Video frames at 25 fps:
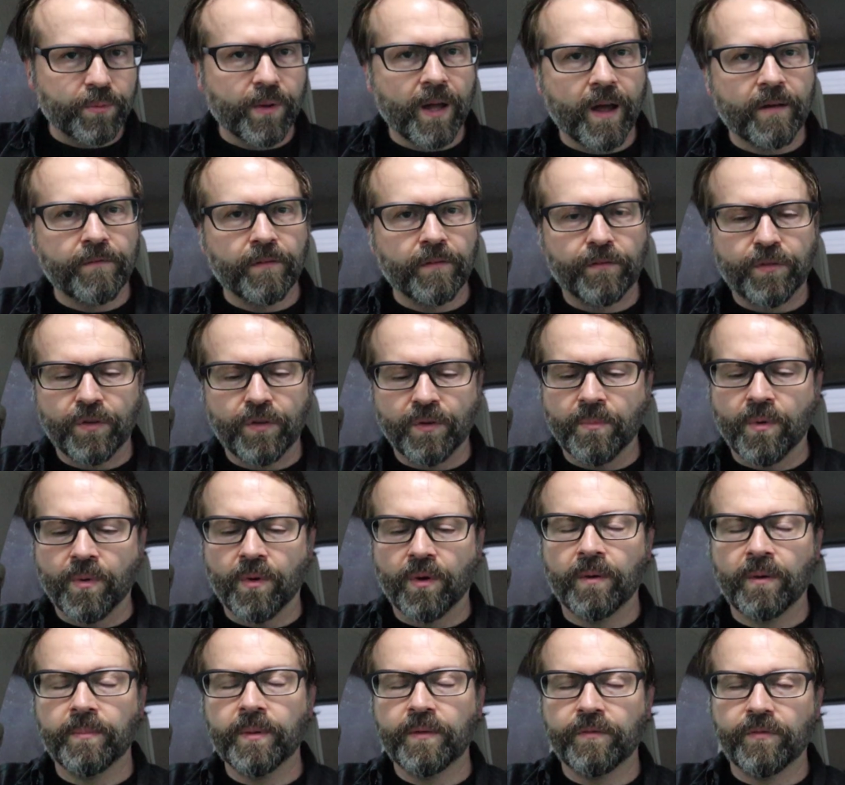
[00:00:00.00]
we'll have a few
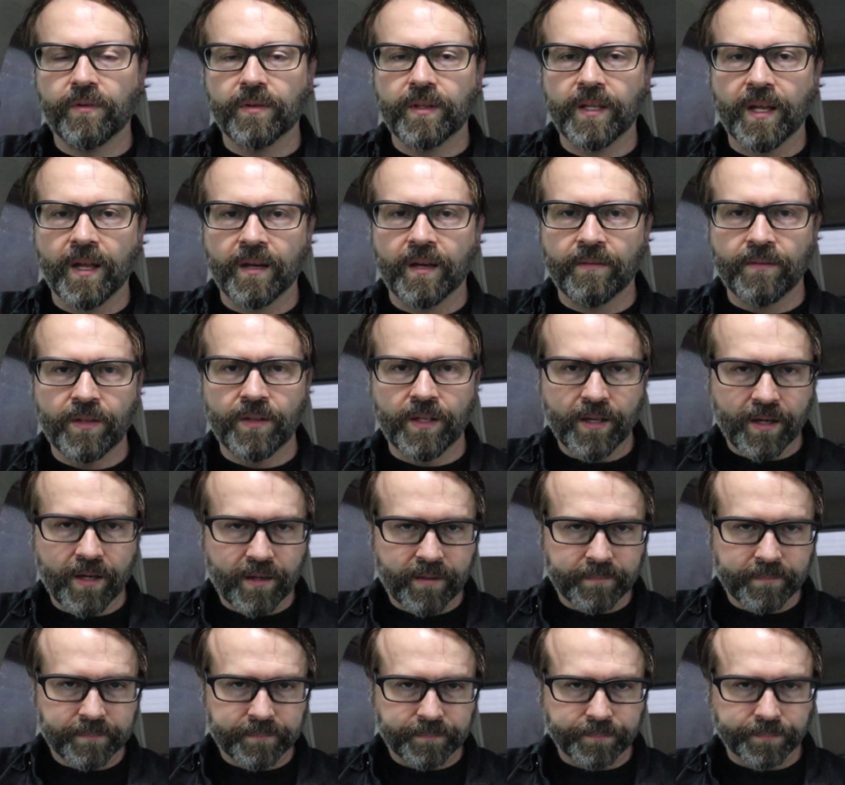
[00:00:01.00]
more before the end of the
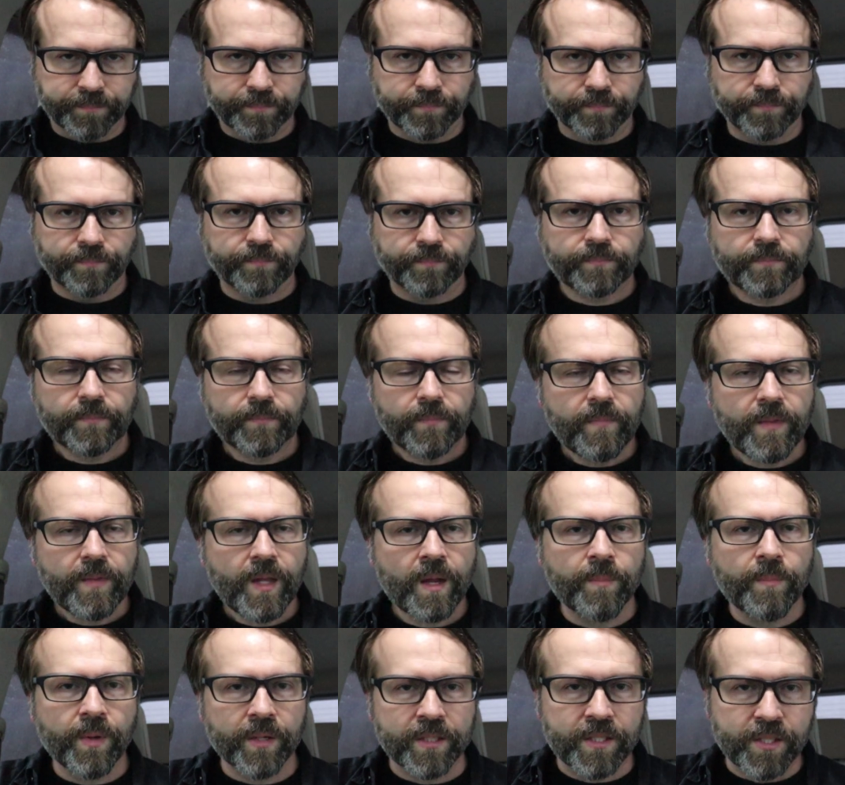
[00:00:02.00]
year.
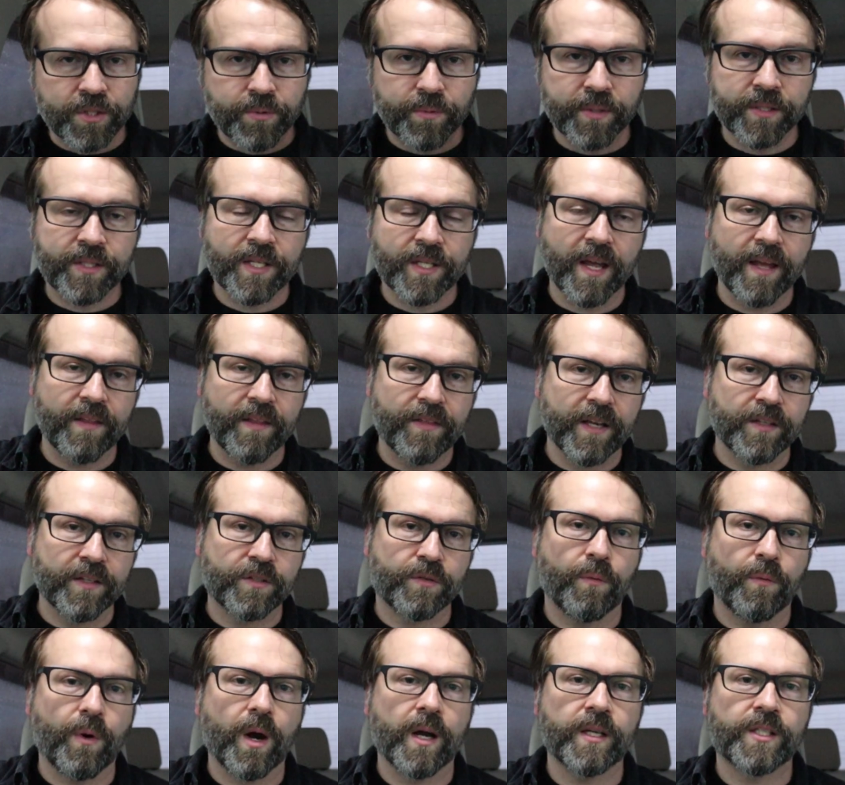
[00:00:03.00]
But I just want to say thanks
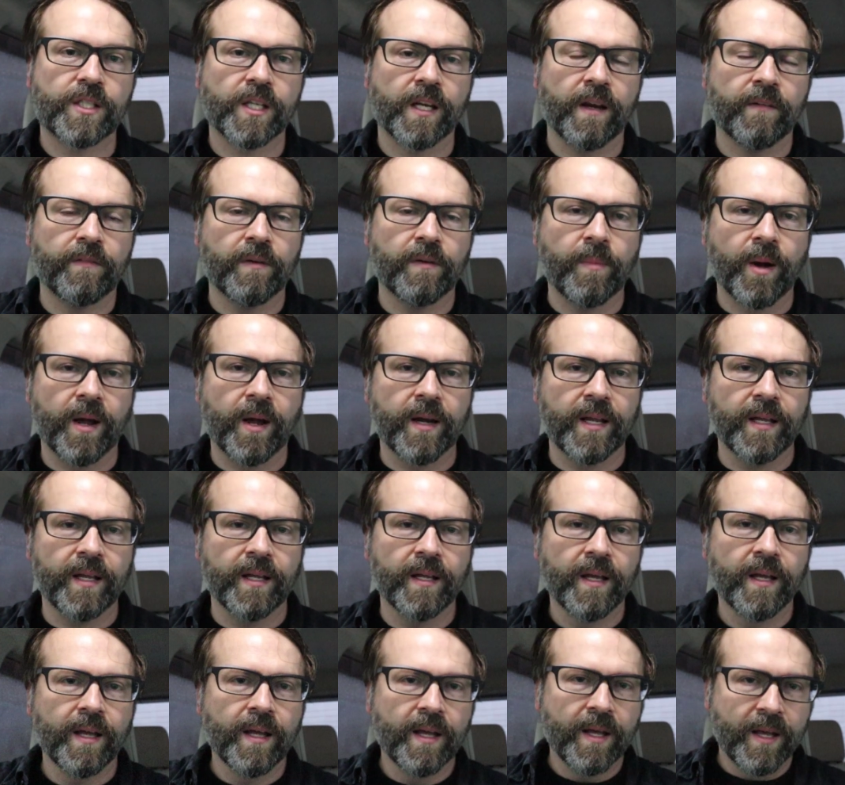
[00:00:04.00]
for watching, everybody,
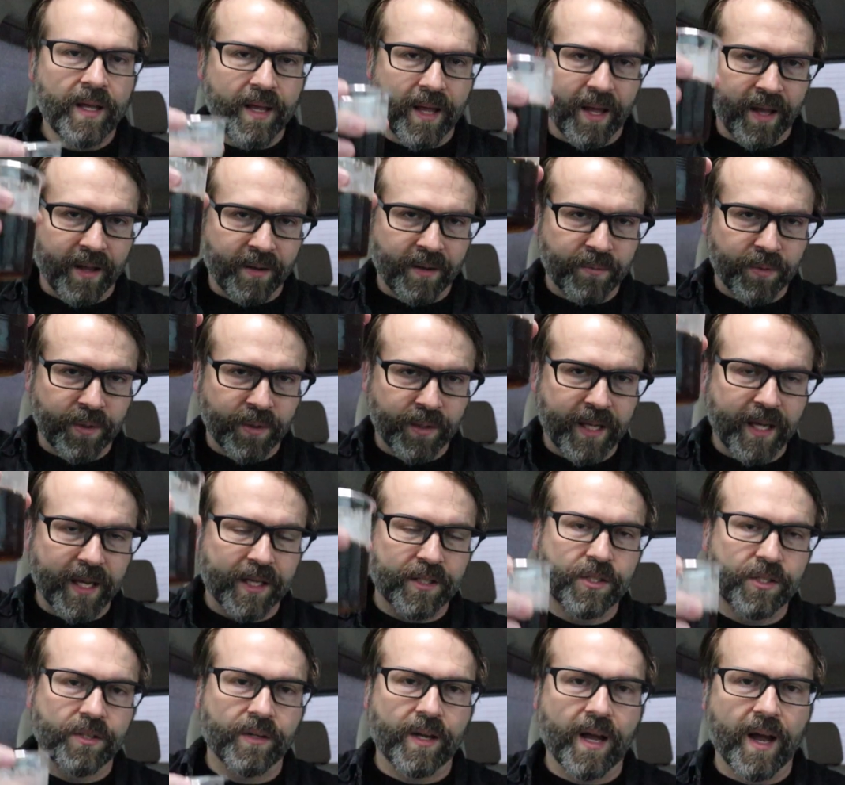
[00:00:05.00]
and we'll
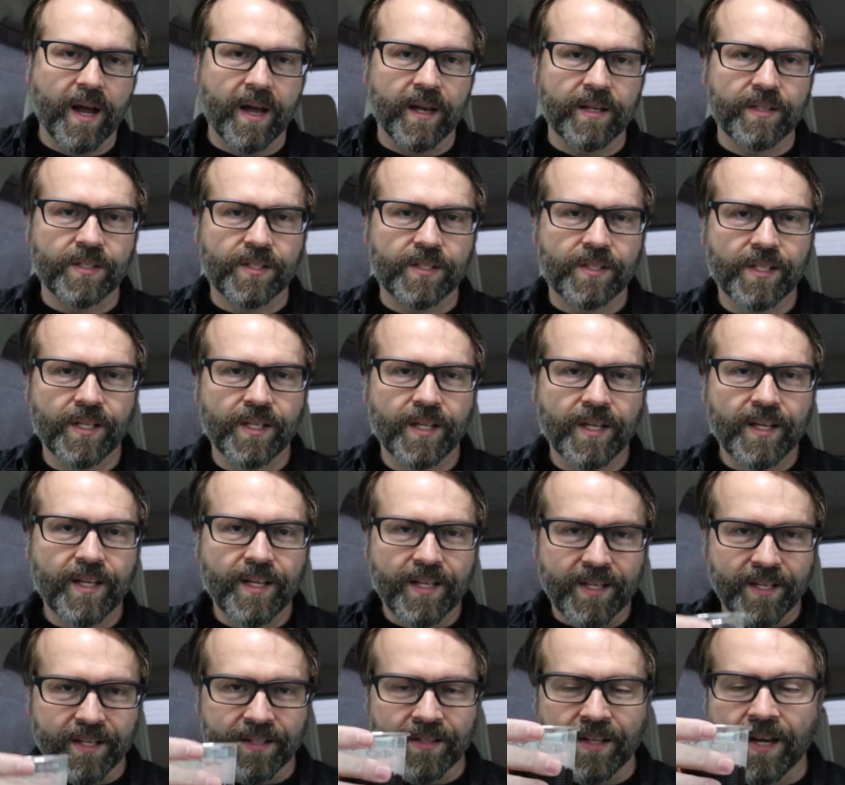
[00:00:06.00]
catch you guys
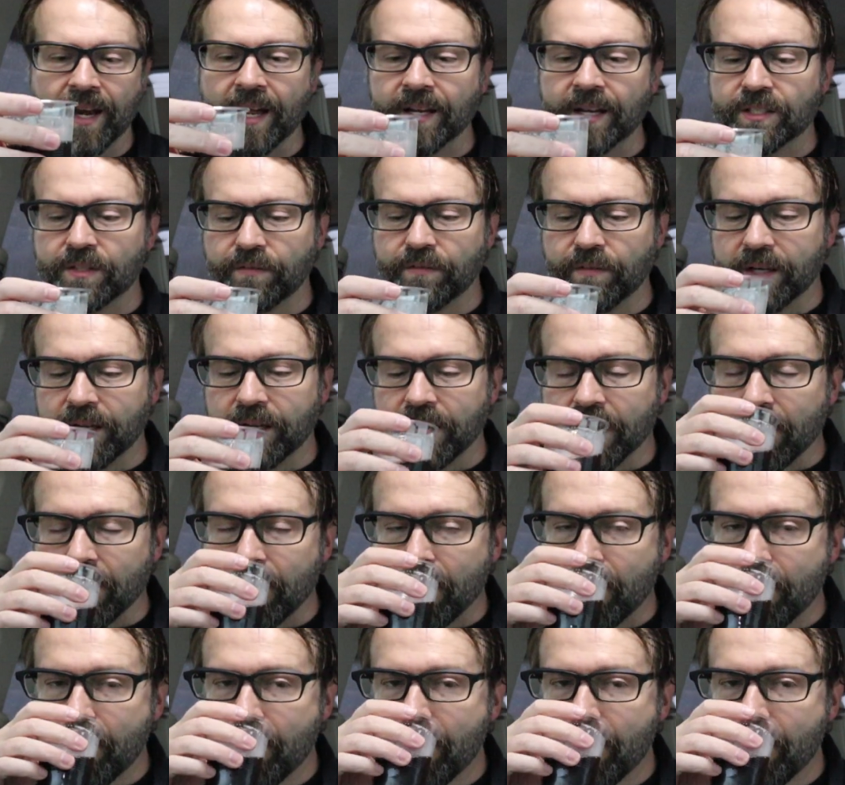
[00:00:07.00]
in the next video.